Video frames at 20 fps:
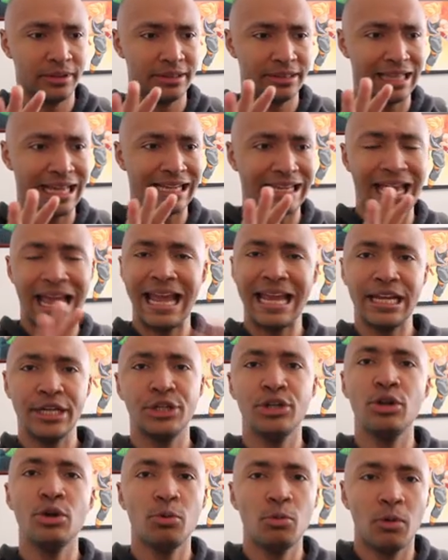like eight
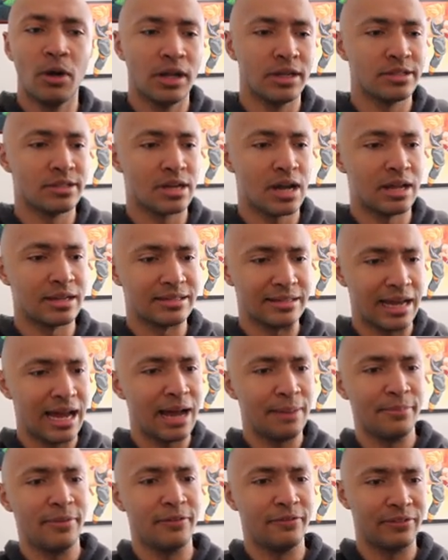new ones on
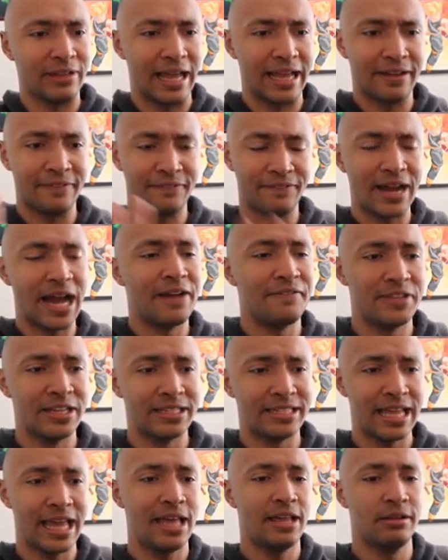top of like five to
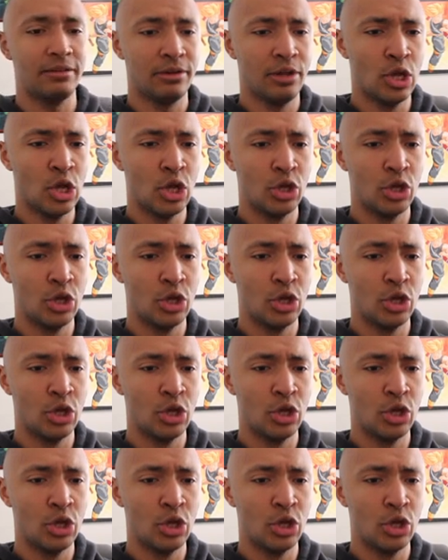10